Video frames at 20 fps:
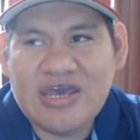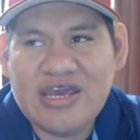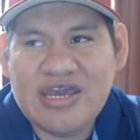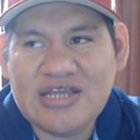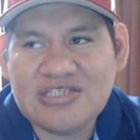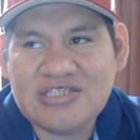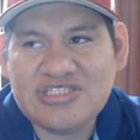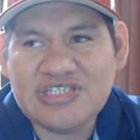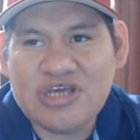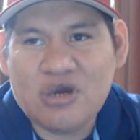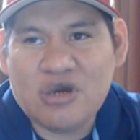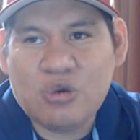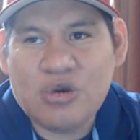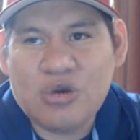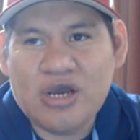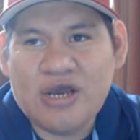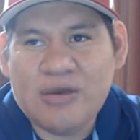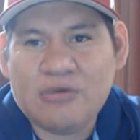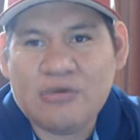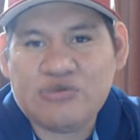And
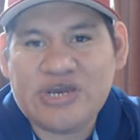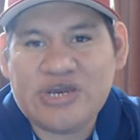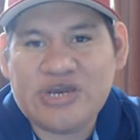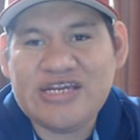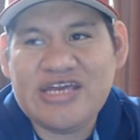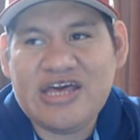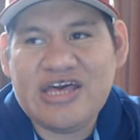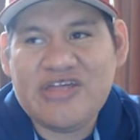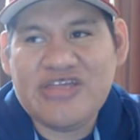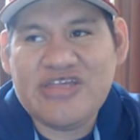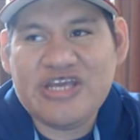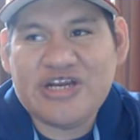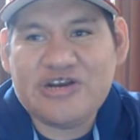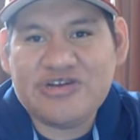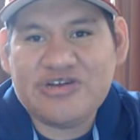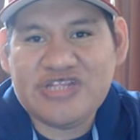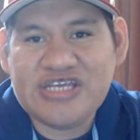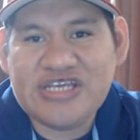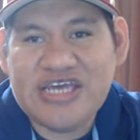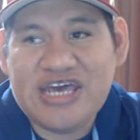so right now they
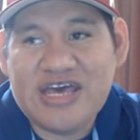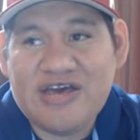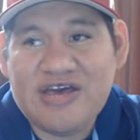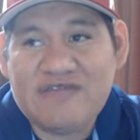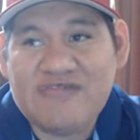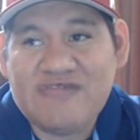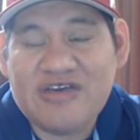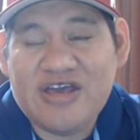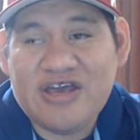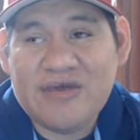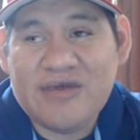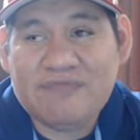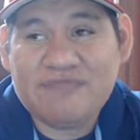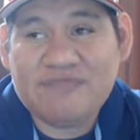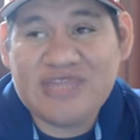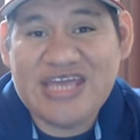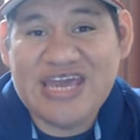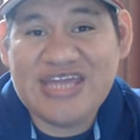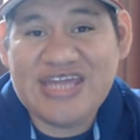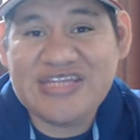currently have,
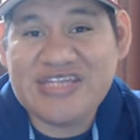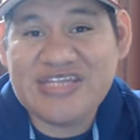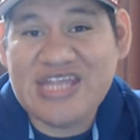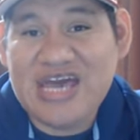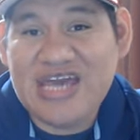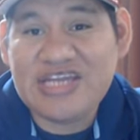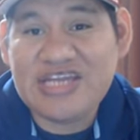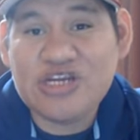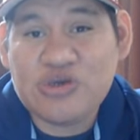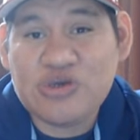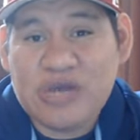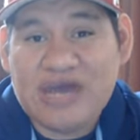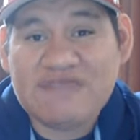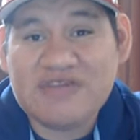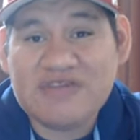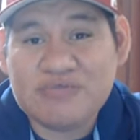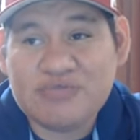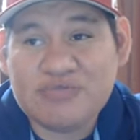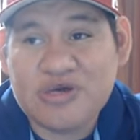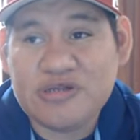they had 9
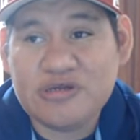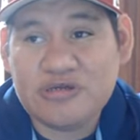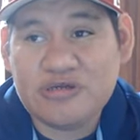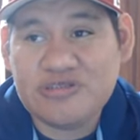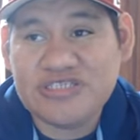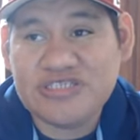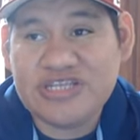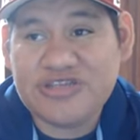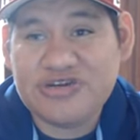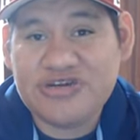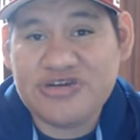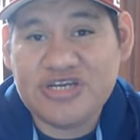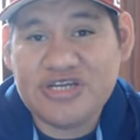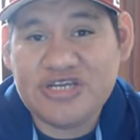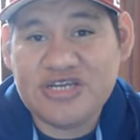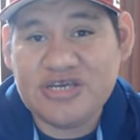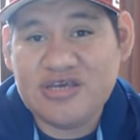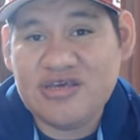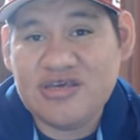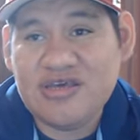graphic bundles that they're
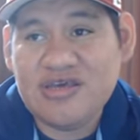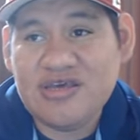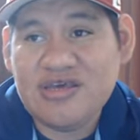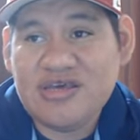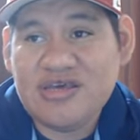getting,